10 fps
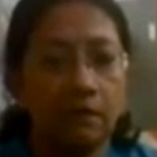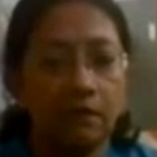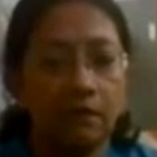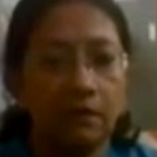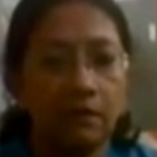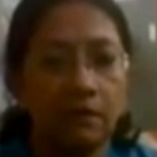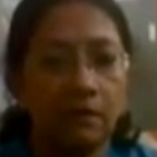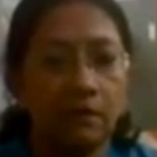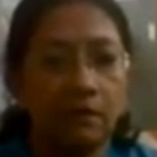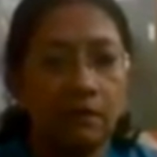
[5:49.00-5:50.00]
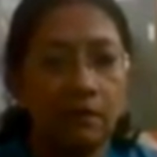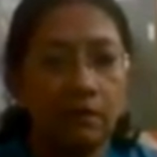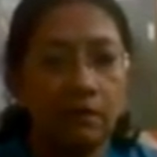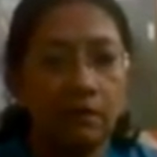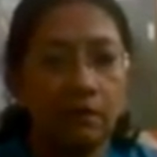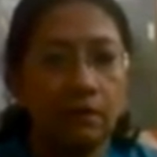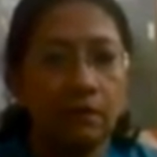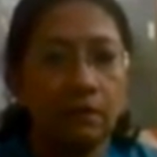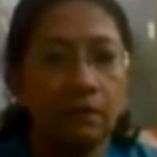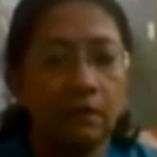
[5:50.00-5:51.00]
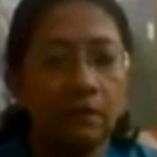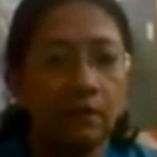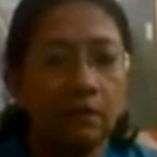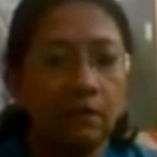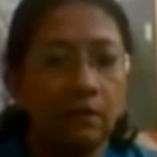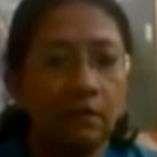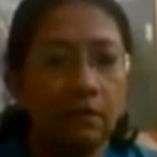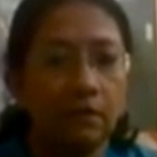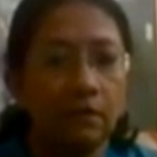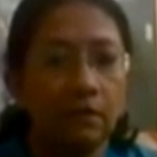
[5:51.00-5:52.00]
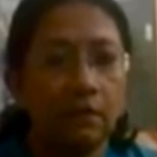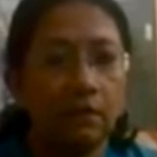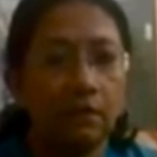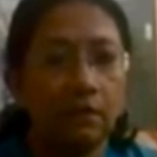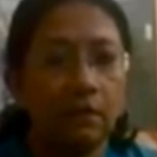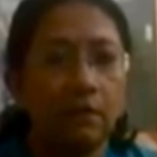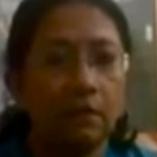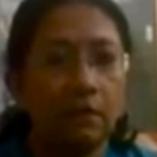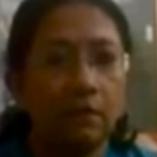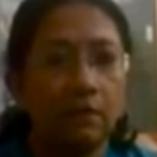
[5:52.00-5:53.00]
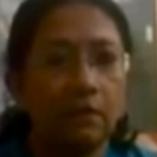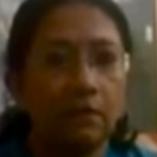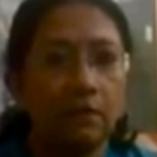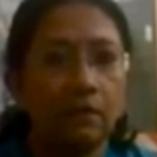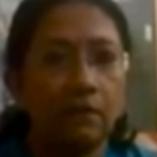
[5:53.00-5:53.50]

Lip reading: No words are spoken by the person on screen.